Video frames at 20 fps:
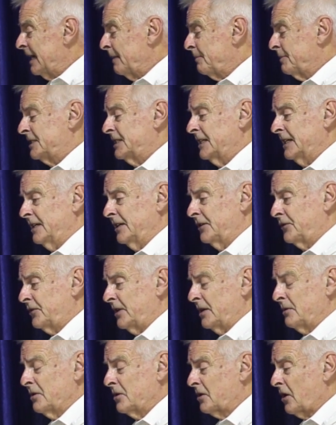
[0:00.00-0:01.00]
a particular
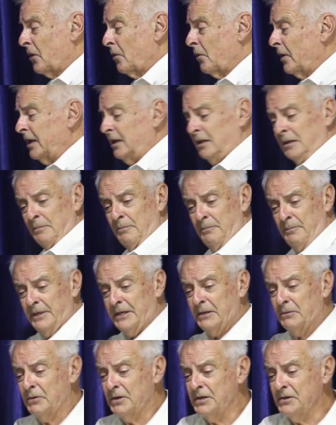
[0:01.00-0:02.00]
tree would grow well,
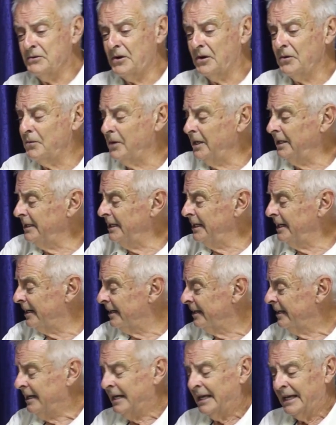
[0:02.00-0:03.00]
but it wouldn't grow well there.